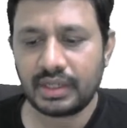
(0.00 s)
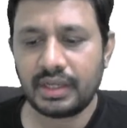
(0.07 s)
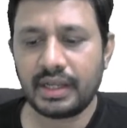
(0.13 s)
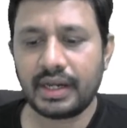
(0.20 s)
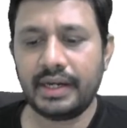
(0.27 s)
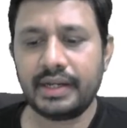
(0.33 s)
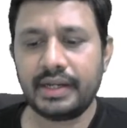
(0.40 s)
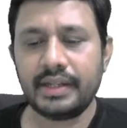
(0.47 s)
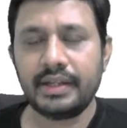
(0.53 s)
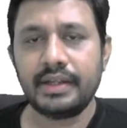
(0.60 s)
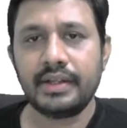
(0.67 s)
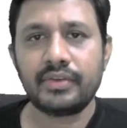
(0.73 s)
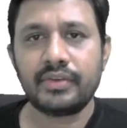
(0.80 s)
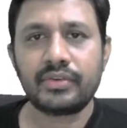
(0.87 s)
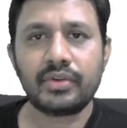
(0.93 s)
right?
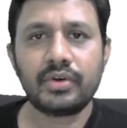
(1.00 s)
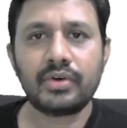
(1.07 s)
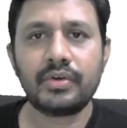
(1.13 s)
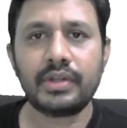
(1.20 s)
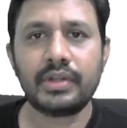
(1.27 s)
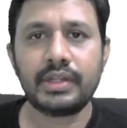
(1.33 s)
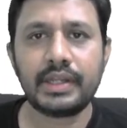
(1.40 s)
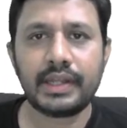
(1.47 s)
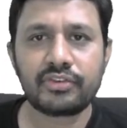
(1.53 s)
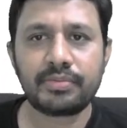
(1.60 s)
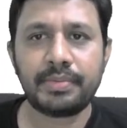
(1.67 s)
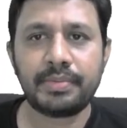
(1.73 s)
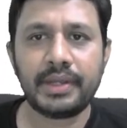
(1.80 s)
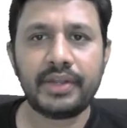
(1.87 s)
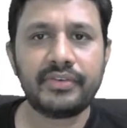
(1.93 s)
So in the next
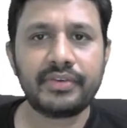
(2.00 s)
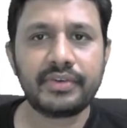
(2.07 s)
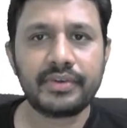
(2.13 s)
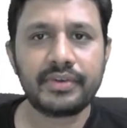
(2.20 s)
page,